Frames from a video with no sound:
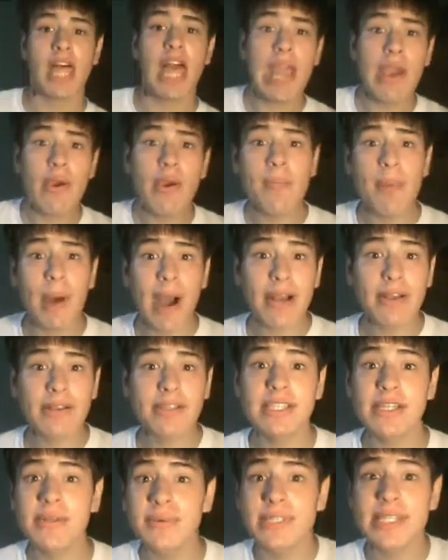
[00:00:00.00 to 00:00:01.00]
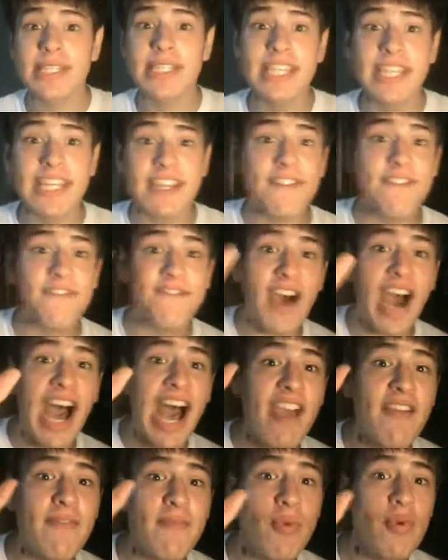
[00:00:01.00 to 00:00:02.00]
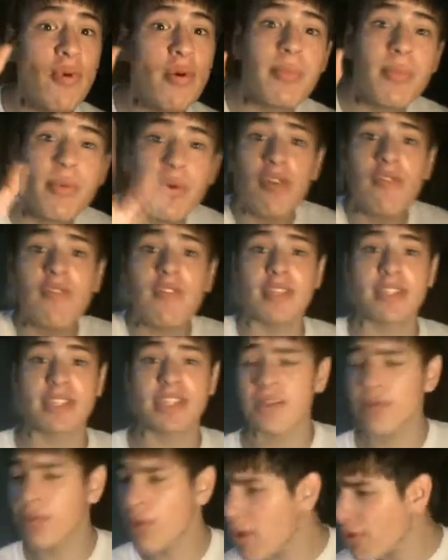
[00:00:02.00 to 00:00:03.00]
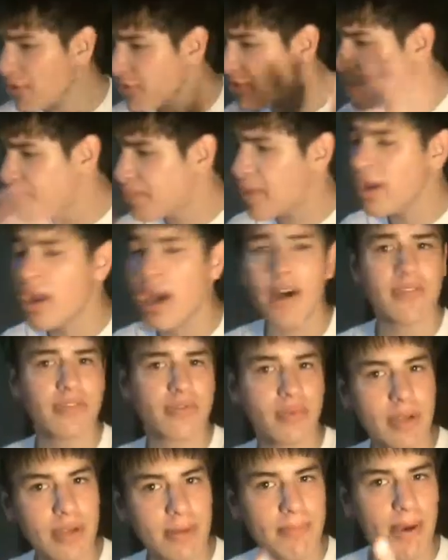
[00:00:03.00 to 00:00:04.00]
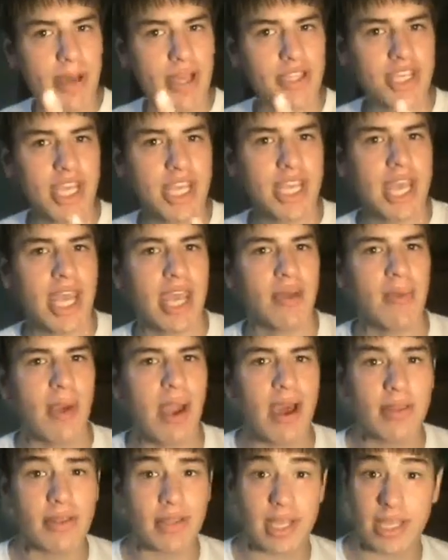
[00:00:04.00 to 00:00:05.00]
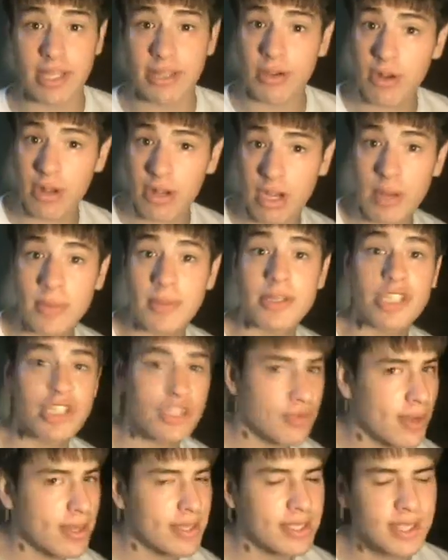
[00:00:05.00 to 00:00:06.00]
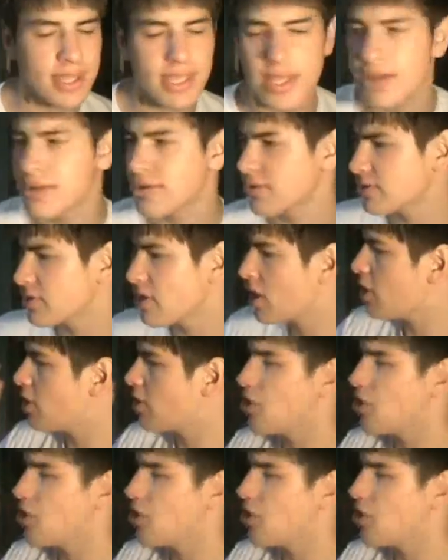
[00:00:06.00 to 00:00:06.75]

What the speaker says: The Harry Potter series is getting 5 more movies! They're all spin-offs written by J.K. Rowling, and they're all coming straight to theaters.